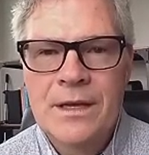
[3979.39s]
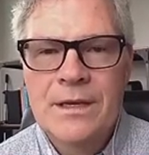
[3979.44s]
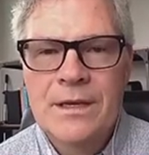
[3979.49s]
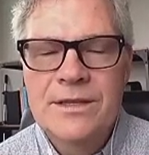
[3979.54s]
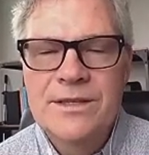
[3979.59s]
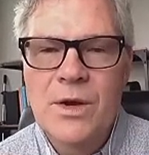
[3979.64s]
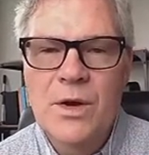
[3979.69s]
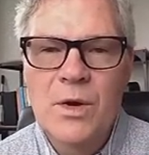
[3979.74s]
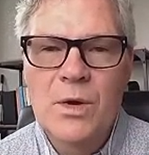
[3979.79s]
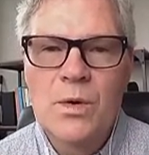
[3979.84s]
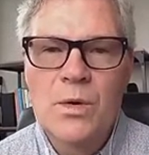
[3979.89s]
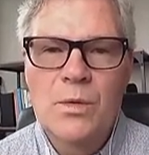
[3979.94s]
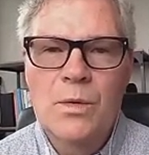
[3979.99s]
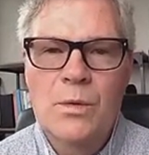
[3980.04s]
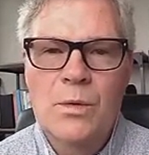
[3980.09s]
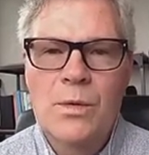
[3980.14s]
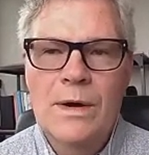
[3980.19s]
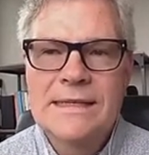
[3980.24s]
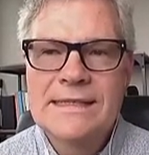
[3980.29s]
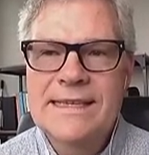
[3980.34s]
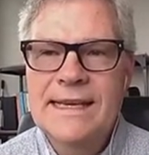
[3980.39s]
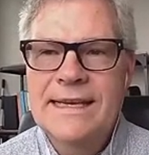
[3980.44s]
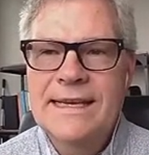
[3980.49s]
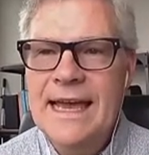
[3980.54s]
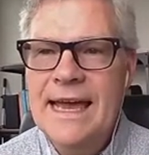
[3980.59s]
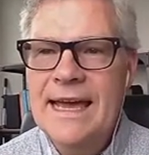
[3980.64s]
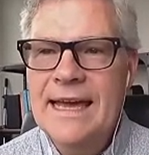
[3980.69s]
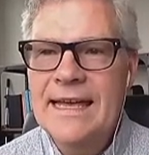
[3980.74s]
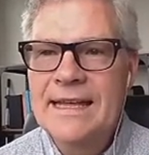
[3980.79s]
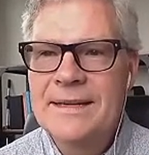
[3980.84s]
So once
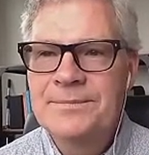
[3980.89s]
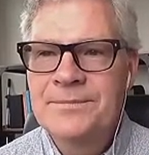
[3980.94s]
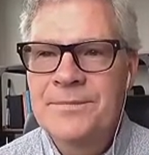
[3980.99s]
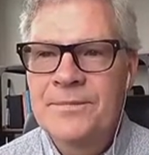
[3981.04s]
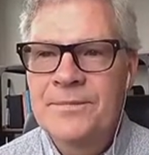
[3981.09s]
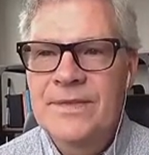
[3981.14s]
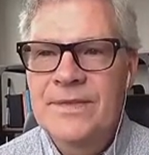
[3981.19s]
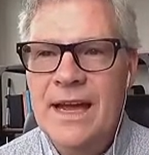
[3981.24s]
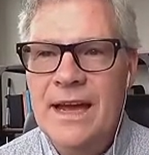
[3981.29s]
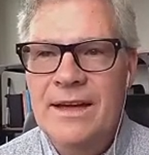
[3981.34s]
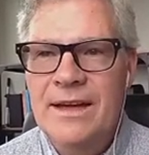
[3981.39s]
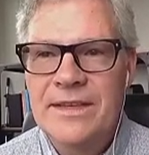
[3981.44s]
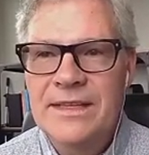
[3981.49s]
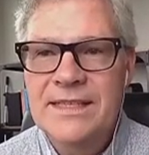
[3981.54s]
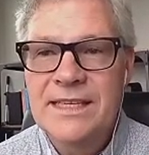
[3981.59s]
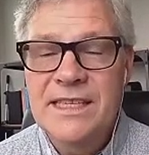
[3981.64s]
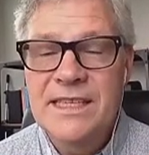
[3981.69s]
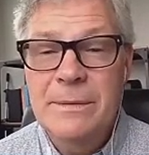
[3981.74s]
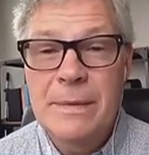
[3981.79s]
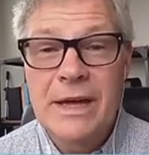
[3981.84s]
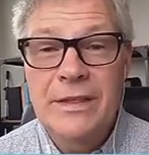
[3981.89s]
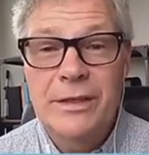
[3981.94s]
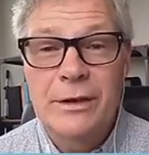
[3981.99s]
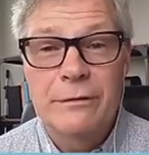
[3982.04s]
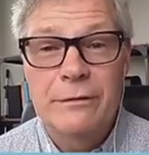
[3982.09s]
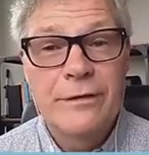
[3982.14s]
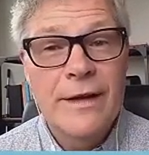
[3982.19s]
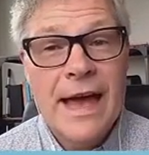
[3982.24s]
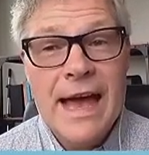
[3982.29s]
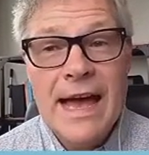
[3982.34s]
again, this is about the
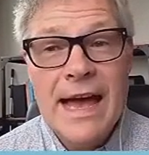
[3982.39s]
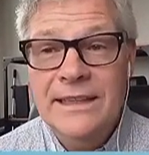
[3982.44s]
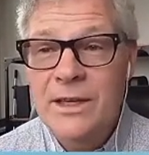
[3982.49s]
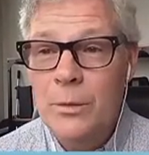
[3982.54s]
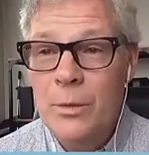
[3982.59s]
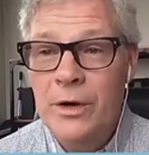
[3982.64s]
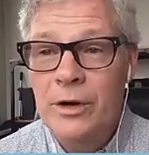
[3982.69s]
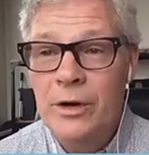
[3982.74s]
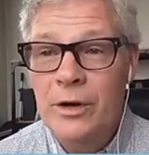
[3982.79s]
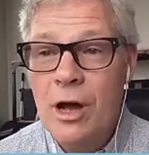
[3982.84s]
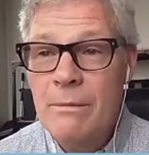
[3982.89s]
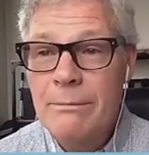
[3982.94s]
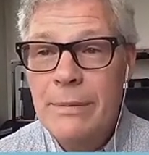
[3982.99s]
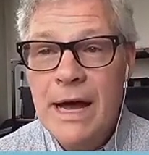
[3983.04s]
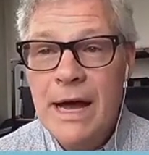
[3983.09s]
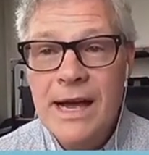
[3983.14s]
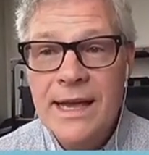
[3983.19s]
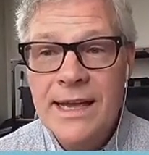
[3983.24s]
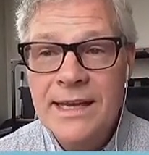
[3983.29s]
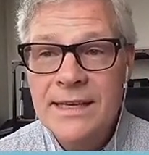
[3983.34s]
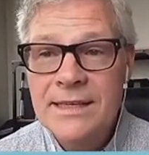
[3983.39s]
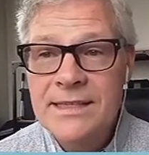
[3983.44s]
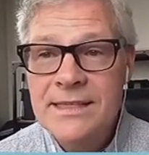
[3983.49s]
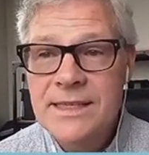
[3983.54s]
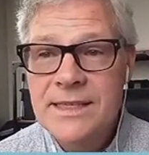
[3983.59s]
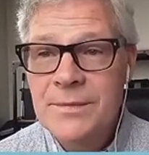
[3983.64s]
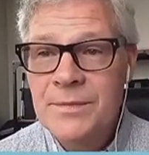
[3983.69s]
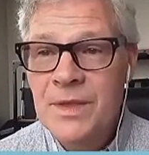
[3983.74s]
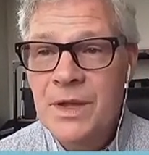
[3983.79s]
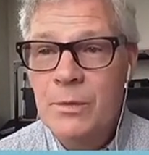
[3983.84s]
fact that we're all
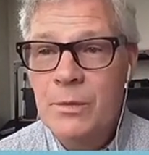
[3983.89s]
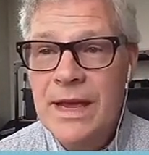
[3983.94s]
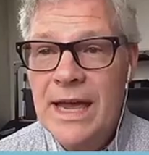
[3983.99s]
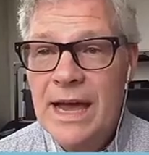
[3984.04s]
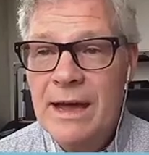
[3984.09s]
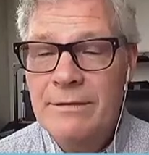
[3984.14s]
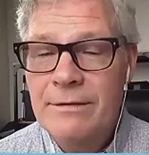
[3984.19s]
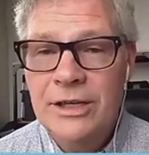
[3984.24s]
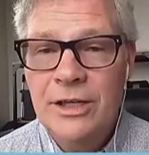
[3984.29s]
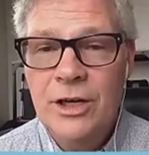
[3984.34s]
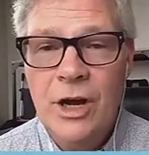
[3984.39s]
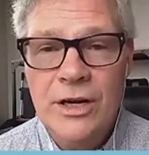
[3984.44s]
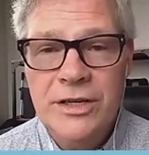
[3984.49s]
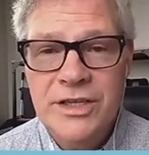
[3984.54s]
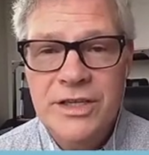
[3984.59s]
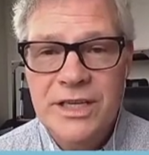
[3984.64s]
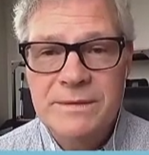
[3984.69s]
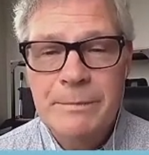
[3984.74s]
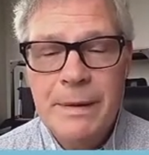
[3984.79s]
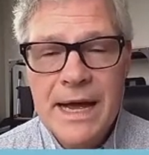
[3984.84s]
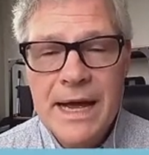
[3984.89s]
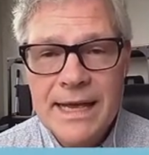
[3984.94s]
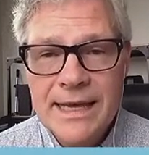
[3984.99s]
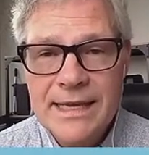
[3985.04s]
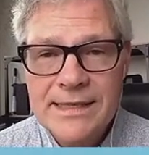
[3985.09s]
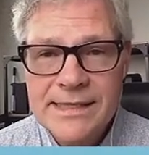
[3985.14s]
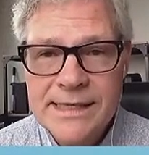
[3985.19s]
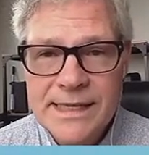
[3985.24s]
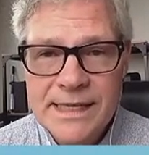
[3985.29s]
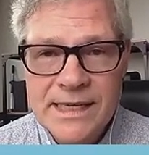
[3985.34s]
biased. We have unconscious
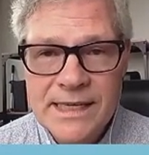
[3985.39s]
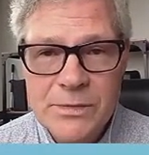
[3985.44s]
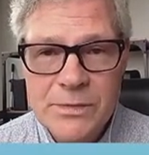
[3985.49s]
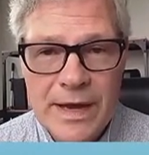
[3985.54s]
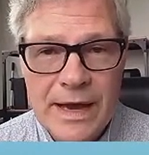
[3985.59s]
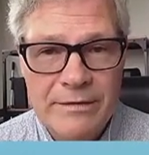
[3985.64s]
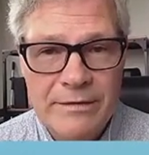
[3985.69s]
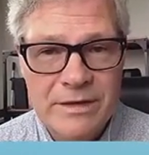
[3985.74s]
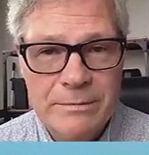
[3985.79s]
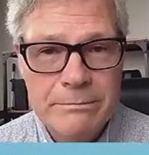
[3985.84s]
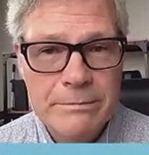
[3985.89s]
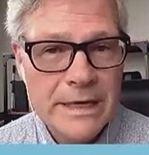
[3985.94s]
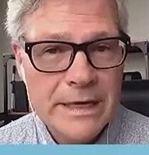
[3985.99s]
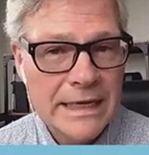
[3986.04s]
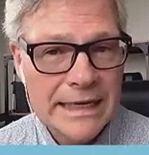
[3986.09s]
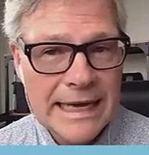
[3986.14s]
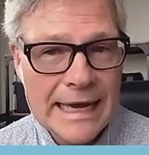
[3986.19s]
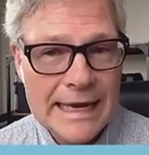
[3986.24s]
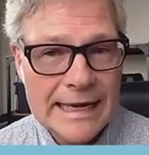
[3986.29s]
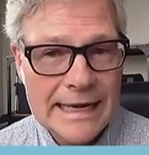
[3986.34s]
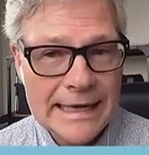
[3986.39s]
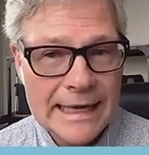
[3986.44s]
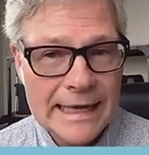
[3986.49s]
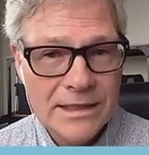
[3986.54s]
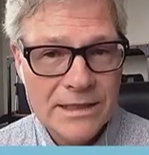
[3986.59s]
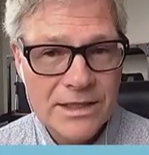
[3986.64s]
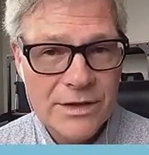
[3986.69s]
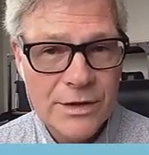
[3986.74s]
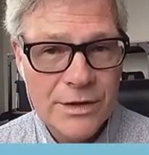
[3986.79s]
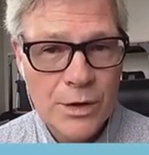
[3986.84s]
biases. We have to mitigate
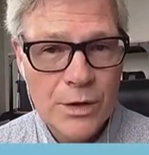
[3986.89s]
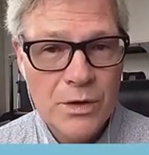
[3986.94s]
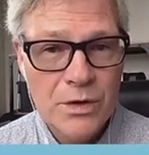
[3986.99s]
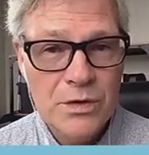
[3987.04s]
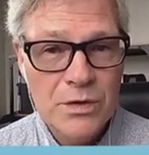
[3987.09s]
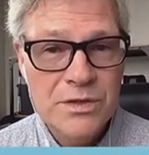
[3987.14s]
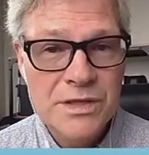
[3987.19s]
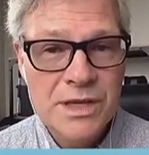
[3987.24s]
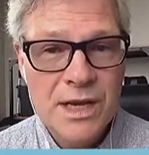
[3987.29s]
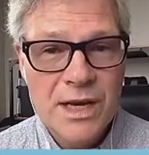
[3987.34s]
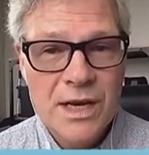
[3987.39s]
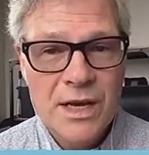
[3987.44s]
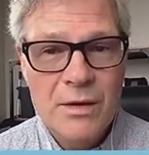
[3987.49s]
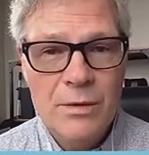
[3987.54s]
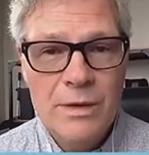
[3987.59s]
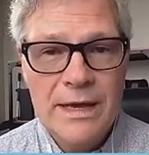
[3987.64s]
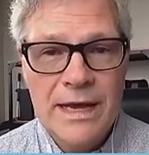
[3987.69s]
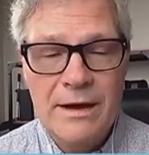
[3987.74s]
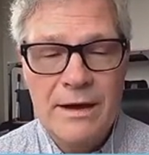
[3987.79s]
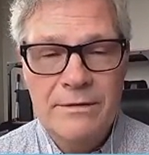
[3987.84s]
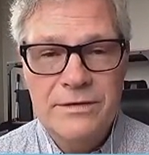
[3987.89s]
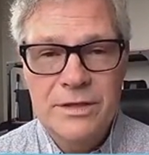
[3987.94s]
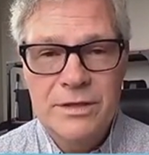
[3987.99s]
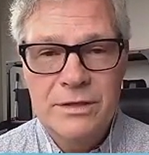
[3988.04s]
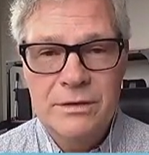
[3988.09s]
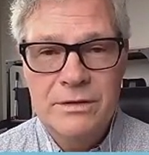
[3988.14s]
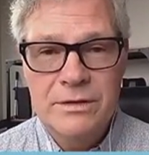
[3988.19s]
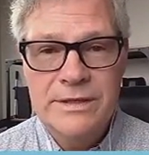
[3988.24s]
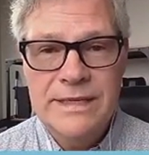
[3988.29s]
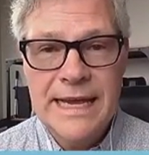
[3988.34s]
against those. We have
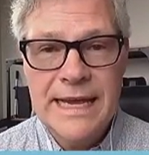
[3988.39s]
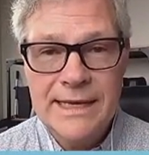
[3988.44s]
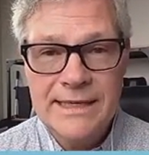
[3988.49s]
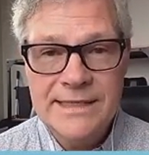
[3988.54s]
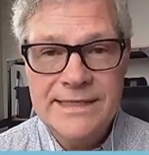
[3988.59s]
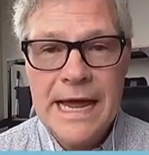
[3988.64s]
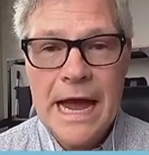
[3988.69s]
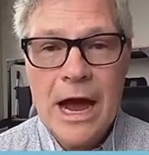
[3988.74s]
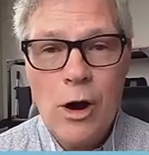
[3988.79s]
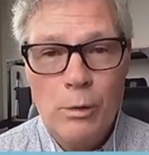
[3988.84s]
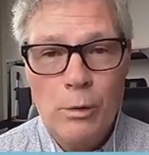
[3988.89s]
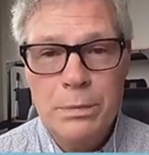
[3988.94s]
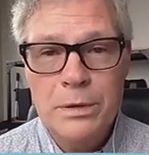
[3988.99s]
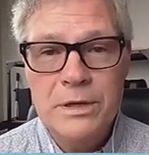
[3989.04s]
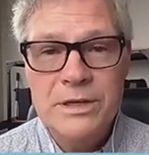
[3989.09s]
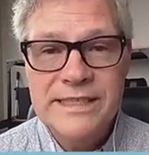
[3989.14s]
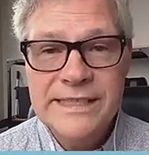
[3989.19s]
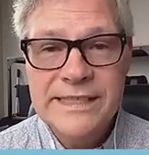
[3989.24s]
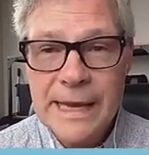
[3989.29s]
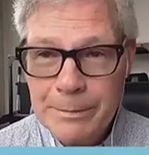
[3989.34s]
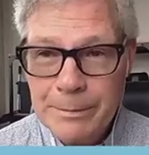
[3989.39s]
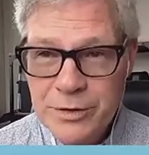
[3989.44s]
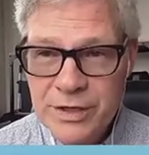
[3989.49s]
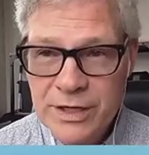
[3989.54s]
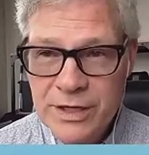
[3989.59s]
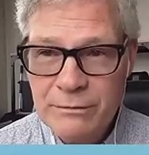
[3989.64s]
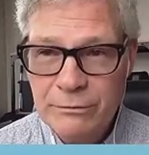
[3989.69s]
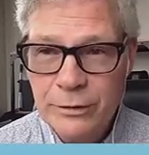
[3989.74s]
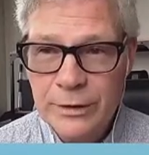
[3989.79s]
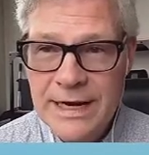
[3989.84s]
to test our
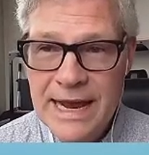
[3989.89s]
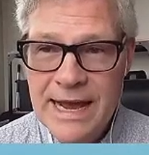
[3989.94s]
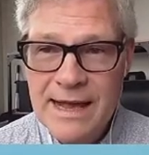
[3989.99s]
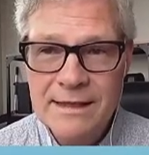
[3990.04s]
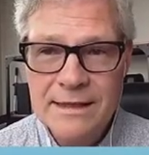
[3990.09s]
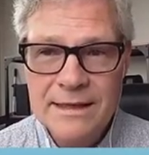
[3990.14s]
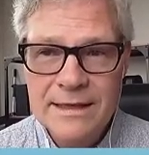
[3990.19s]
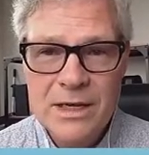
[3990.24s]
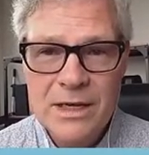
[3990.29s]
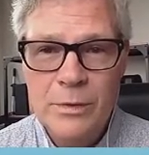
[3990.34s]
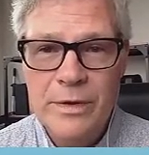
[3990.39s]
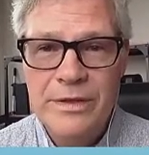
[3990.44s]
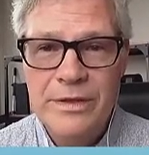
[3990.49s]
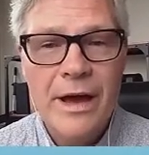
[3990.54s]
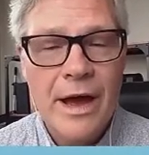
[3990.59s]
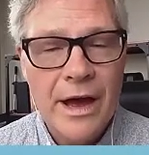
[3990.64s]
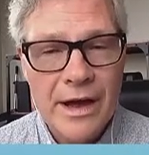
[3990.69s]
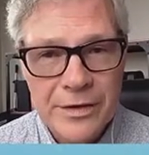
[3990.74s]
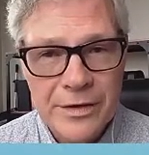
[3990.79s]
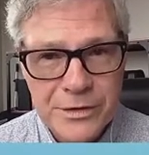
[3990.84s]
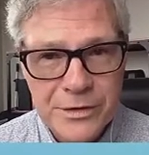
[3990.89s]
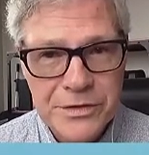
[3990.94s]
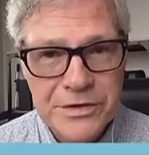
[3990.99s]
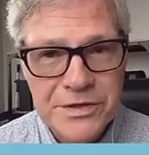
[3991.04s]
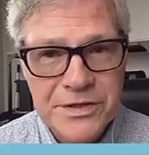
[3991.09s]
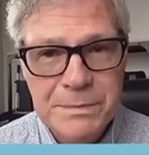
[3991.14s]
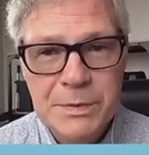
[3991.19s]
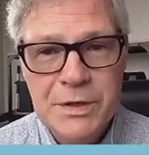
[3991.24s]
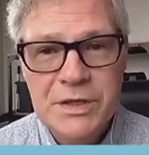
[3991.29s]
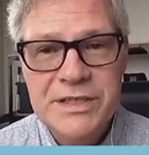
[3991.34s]
perception of reality with
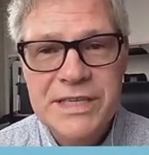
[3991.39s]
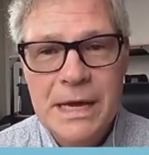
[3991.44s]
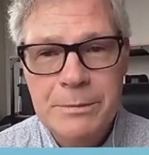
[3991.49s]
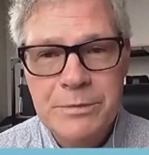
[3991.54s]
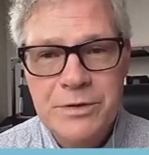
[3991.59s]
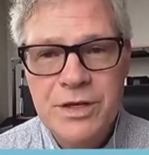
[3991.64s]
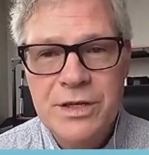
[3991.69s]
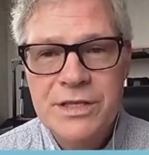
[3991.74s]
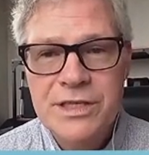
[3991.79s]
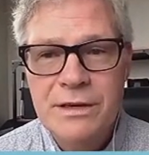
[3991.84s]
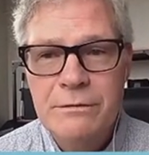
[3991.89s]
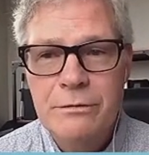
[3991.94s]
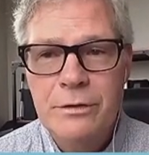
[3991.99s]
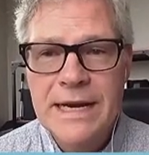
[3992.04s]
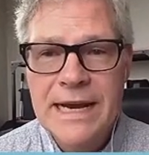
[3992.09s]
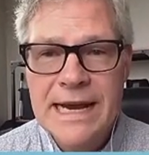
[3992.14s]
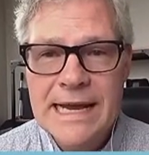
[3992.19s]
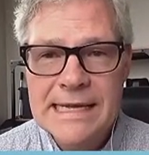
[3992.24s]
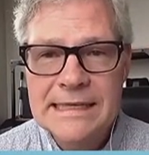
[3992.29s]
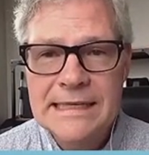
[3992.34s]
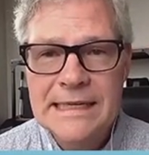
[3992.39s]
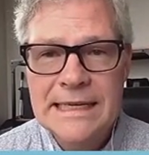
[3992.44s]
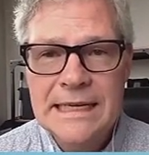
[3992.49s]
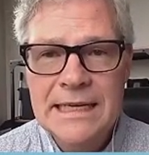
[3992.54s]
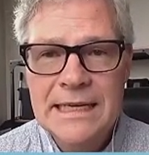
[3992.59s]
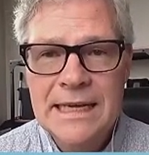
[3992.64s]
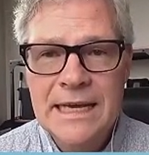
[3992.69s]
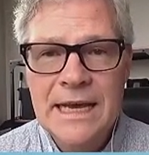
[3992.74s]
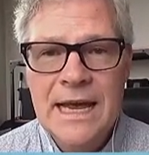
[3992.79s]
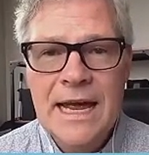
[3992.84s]
others' perceptions of reality.